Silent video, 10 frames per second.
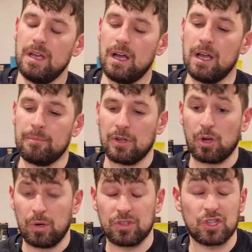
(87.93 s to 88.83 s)
And
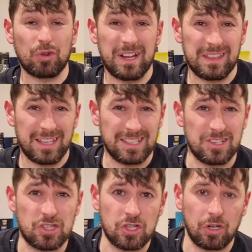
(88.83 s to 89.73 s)
going on to great things
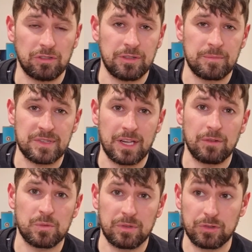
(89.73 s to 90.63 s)
in Scotland
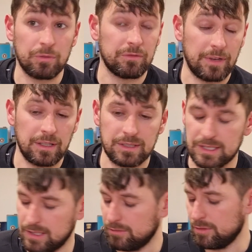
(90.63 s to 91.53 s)
themselves with Dunfale
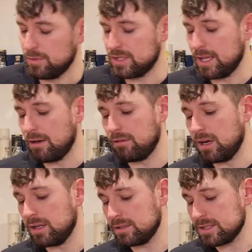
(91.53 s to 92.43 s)
Distillery, which
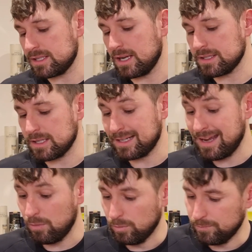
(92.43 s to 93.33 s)
they're starting
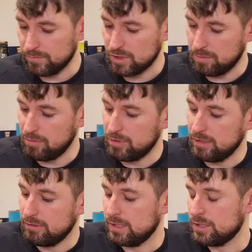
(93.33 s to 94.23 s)
now. It's going to be
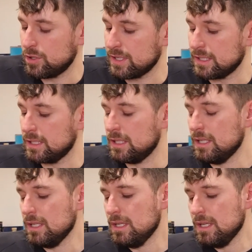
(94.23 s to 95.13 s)
really interesting.
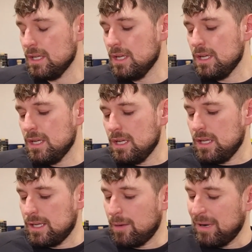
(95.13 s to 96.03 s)

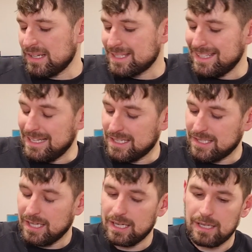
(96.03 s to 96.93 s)
Now back to
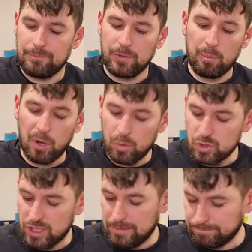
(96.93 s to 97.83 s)
this,
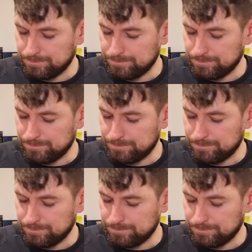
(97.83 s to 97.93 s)
Apogee,